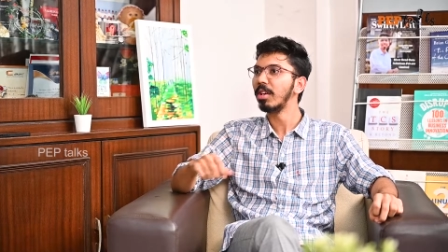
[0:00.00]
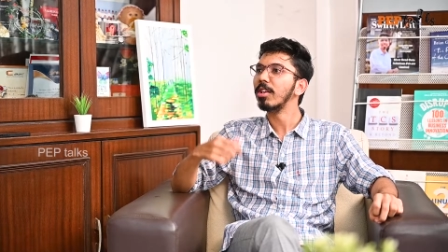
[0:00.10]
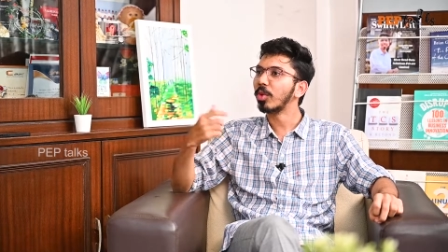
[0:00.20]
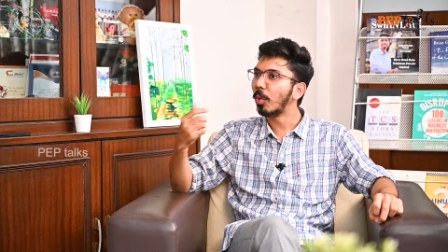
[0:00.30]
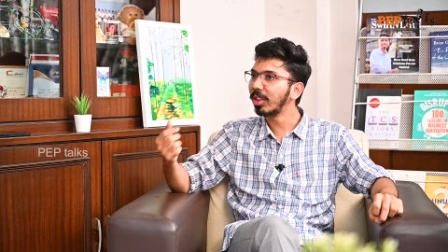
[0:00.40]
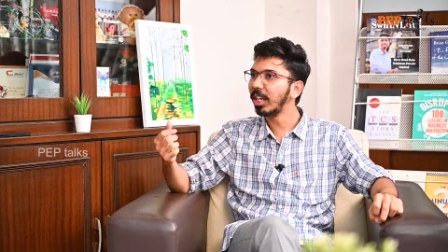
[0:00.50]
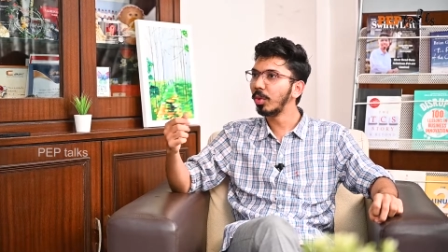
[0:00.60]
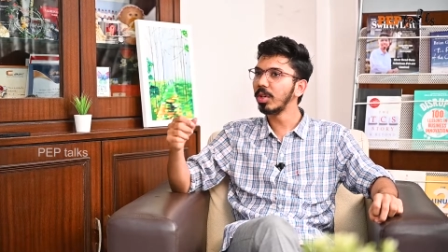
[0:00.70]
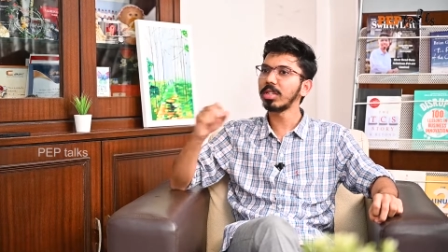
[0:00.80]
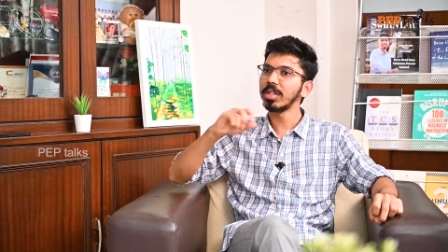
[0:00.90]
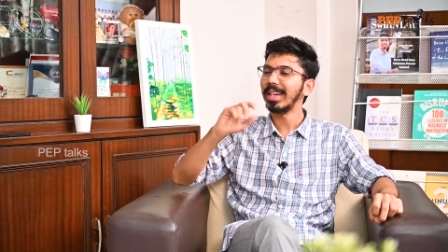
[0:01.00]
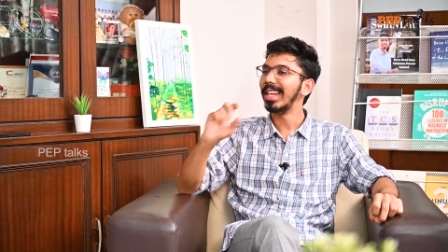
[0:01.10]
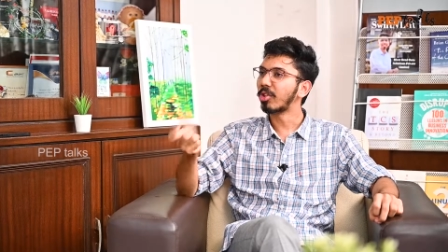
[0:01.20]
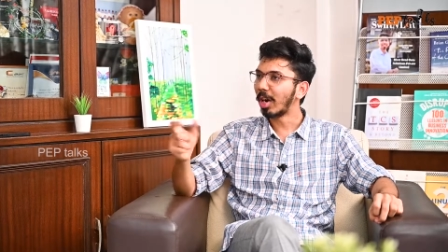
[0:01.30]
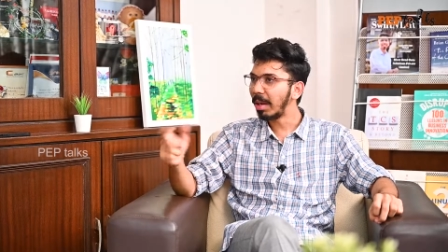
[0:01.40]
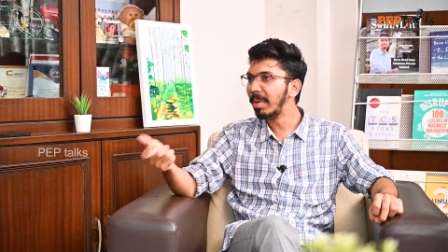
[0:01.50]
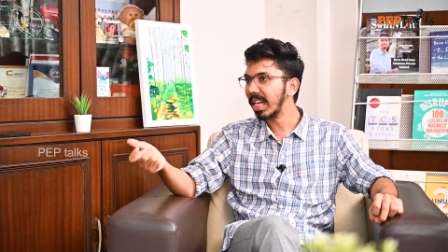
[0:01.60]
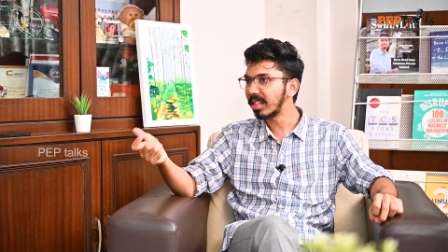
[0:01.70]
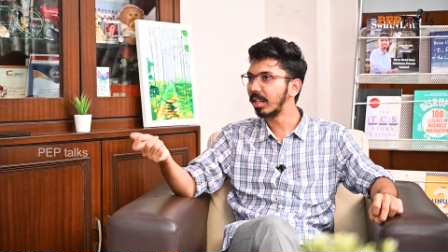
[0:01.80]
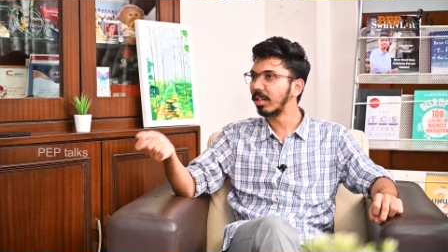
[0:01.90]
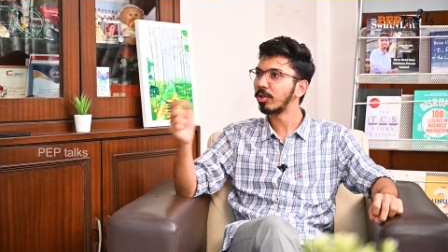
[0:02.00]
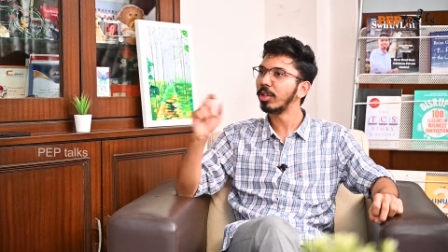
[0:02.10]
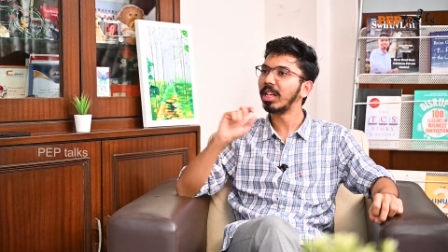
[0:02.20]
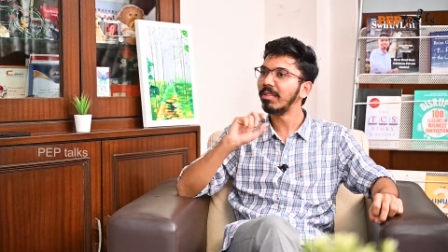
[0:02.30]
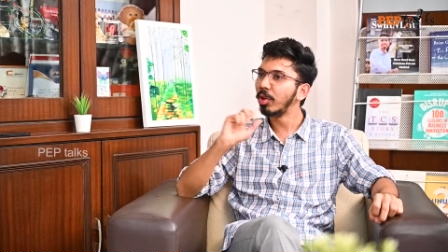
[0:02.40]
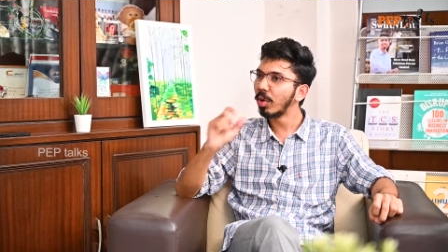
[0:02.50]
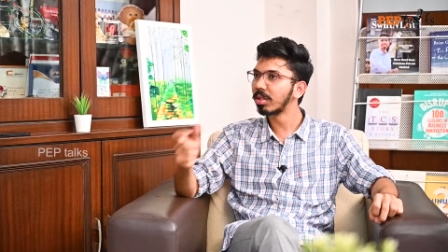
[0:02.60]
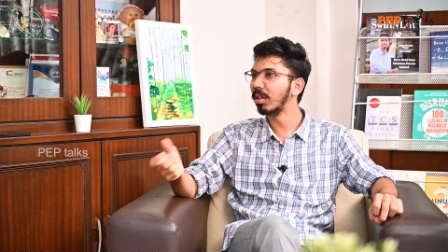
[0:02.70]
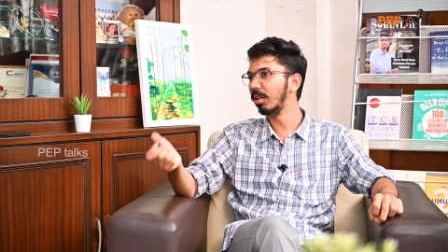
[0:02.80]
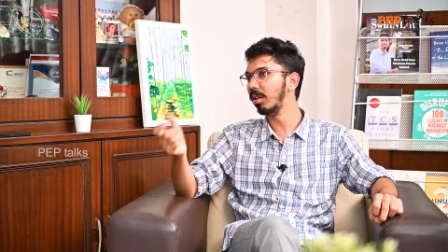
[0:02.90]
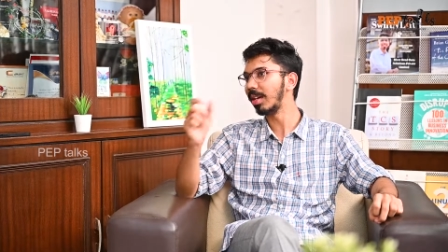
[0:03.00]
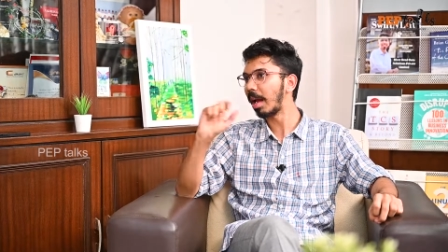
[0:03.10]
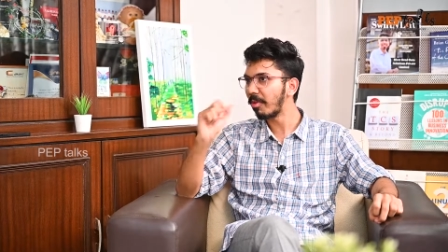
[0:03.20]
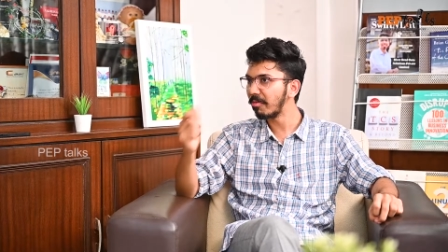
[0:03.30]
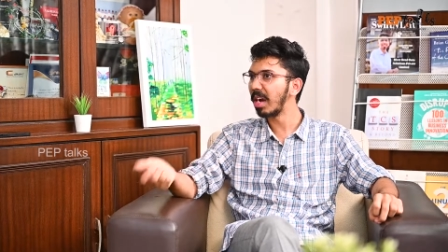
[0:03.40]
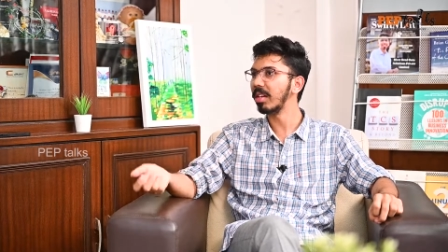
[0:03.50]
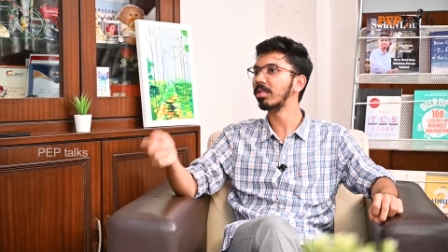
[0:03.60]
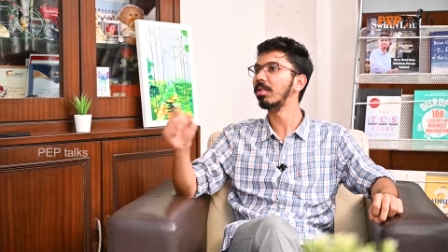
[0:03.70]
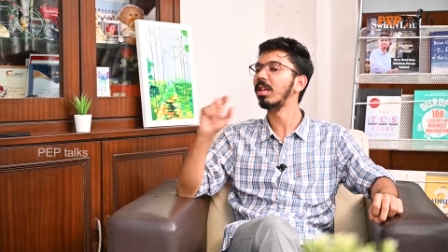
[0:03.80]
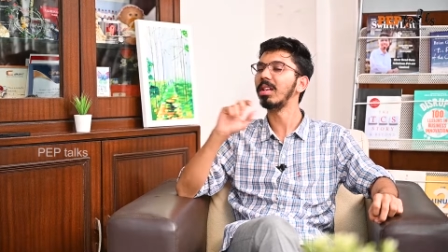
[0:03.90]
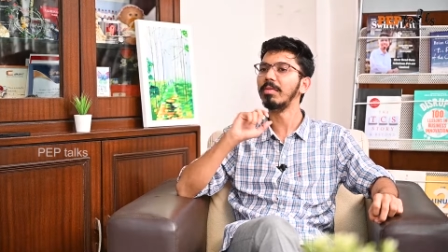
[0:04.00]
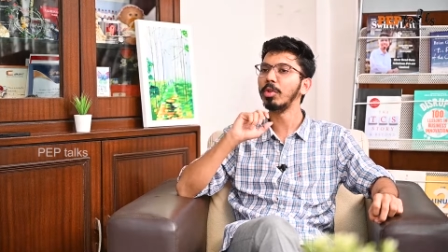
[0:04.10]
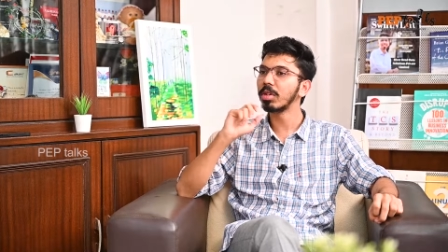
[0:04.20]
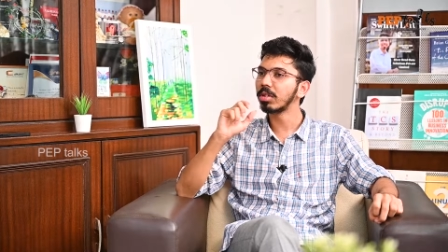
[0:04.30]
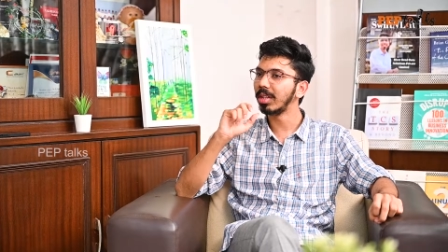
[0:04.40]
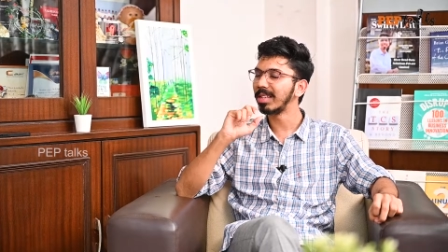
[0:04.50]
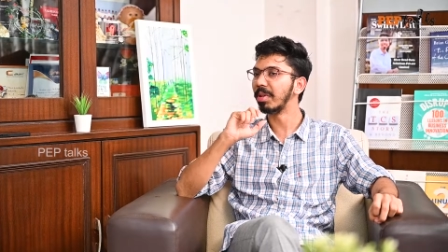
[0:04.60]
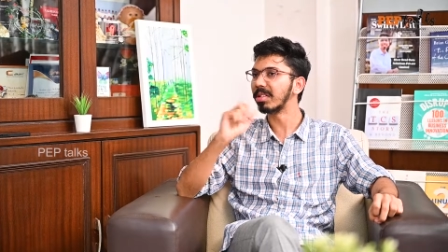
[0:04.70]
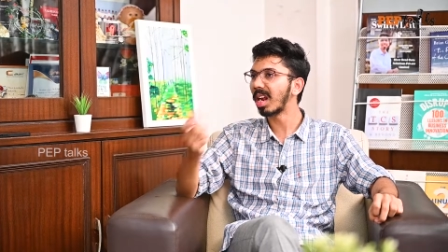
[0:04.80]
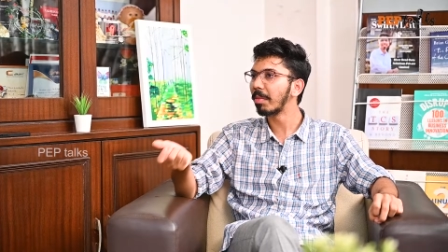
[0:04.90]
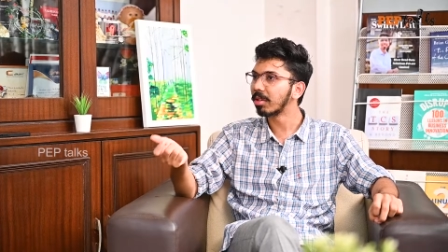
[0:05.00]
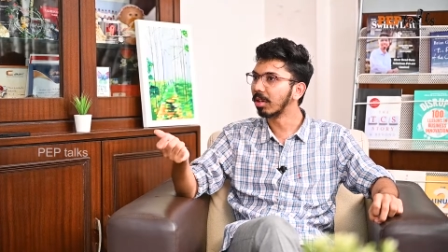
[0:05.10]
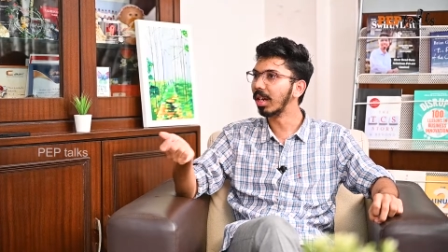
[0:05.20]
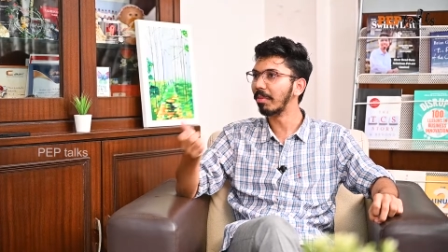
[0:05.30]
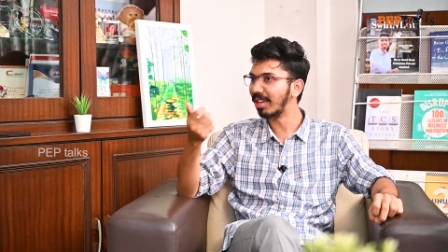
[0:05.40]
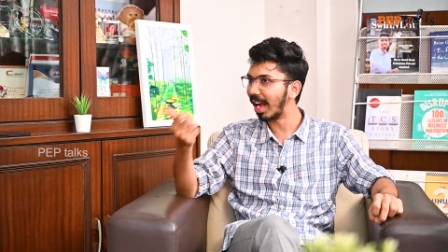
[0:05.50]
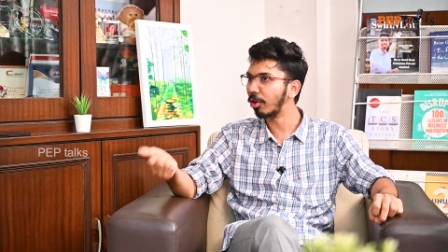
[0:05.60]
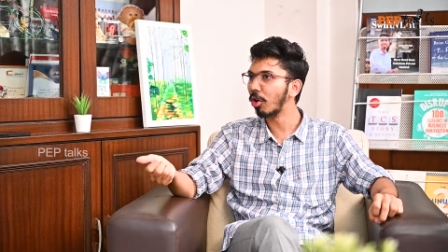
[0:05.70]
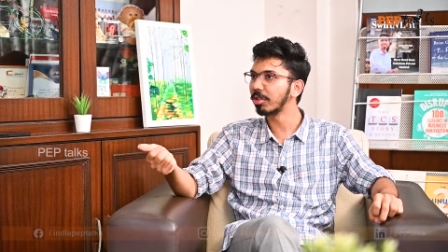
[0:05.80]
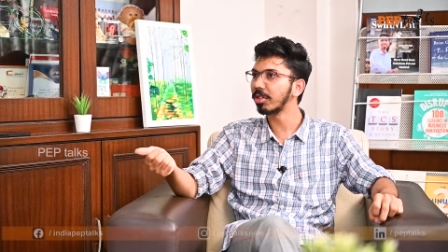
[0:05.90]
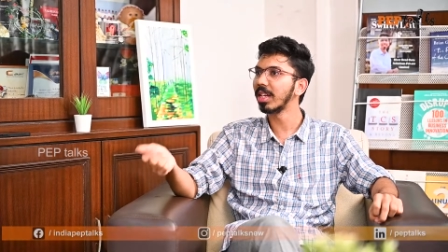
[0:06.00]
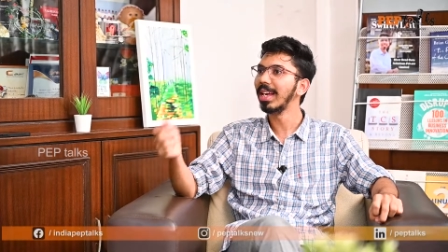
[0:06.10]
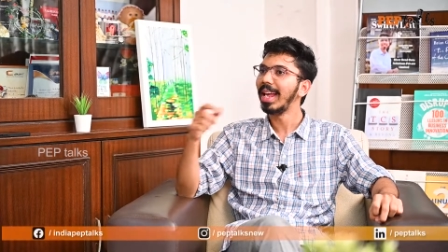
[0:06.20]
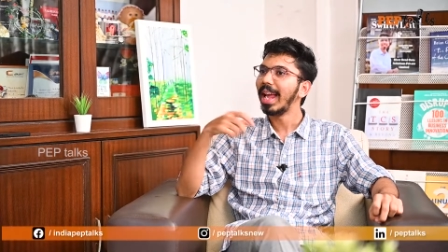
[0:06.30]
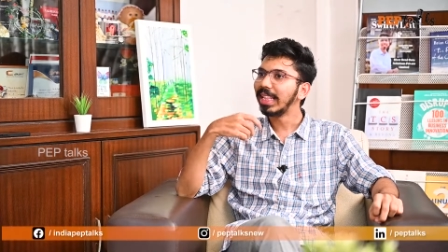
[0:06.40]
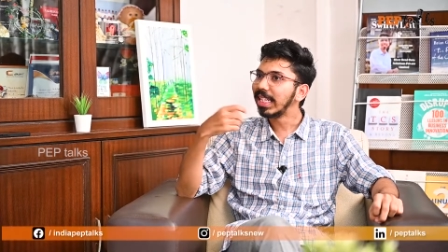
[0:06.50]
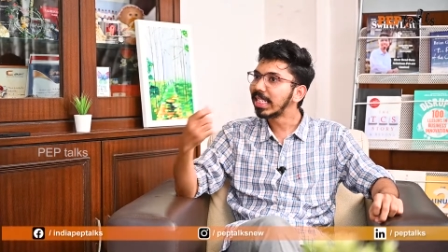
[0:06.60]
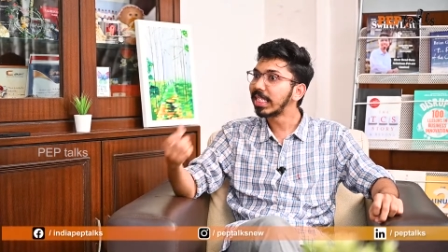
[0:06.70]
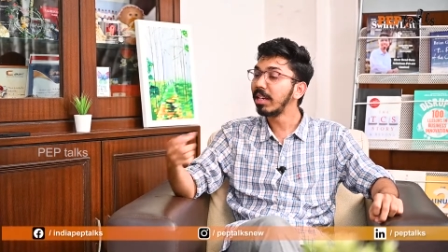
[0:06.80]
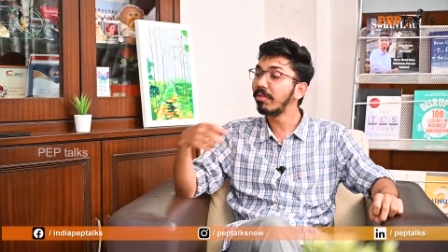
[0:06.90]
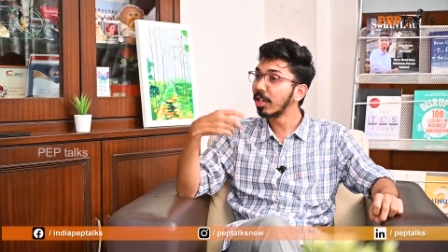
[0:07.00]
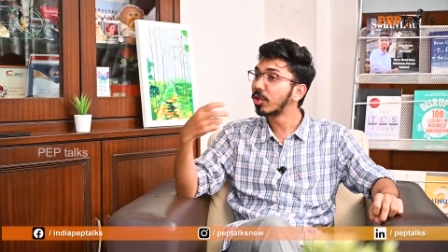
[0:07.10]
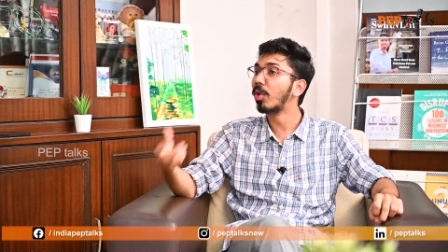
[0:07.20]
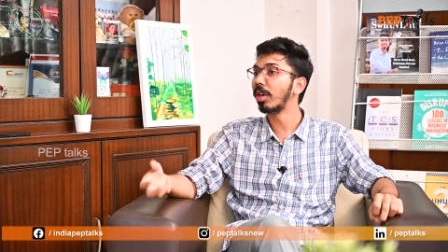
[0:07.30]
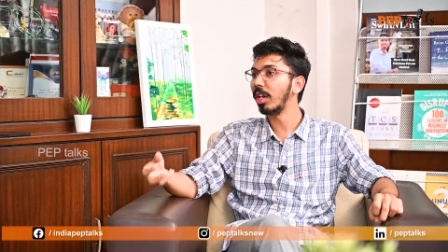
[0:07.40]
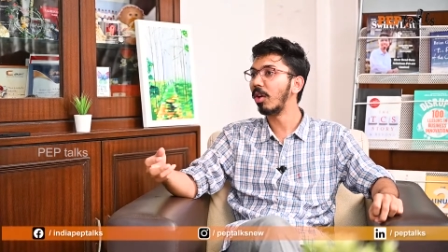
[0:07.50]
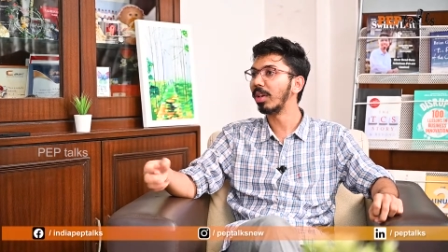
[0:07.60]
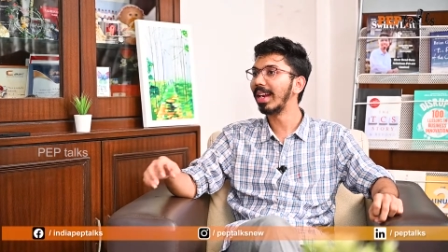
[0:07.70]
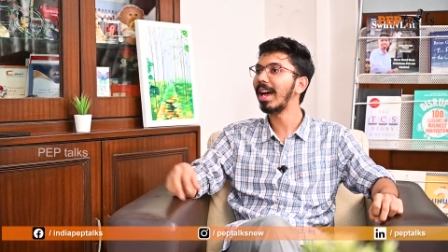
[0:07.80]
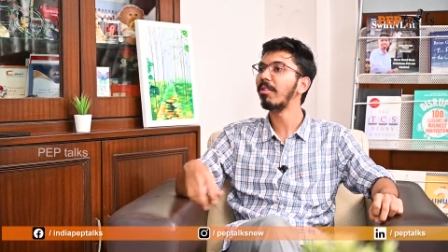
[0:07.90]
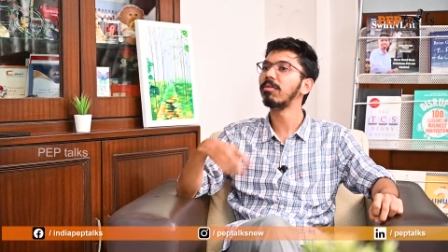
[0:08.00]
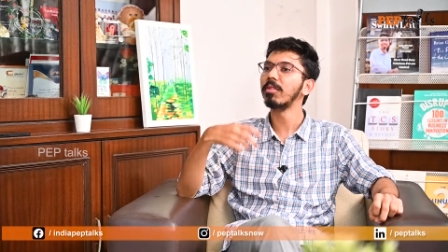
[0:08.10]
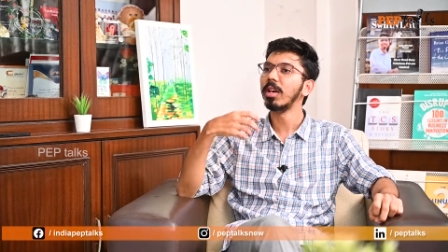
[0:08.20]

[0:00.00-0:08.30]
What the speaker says: So what they do is, it's called A/B testing. So they give you a certain type of medicine, they prescribe a certain type of diagnosis, and they'll see if it is working out and how